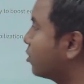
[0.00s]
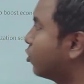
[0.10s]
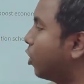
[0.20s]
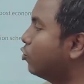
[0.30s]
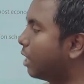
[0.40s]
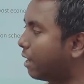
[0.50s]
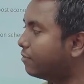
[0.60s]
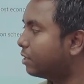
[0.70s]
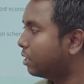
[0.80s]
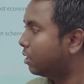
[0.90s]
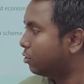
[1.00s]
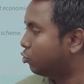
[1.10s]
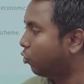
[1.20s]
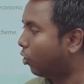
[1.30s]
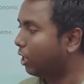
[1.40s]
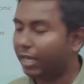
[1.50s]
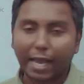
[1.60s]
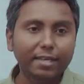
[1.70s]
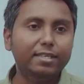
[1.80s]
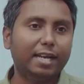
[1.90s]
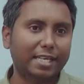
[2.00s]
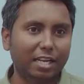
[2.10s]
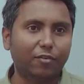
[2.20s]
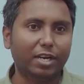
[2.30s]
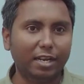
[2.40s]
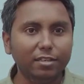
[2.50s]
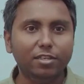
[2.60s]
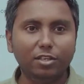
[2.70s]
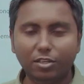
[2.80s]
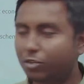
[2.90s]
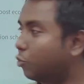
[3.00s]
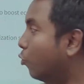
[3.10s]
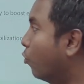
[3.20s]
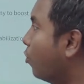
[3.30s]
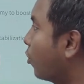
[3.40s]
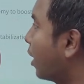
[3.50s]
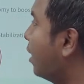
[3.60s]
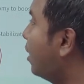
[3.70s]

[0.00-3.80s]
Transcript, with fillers: so now you have two only and neither one and two. Okay,